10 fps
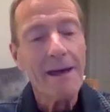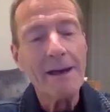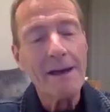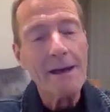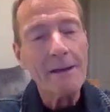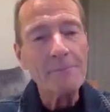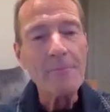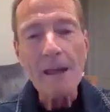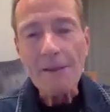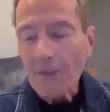
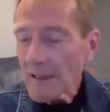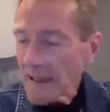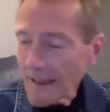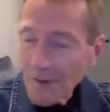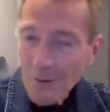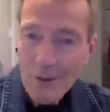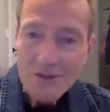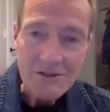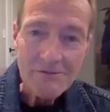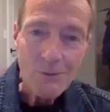And then came the
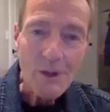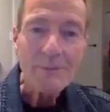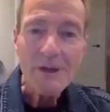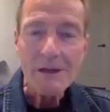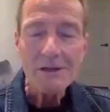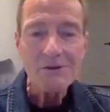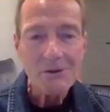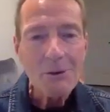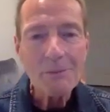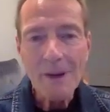question of, what am I going to
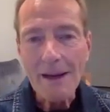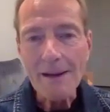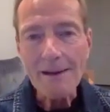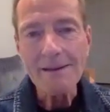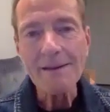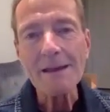do about it?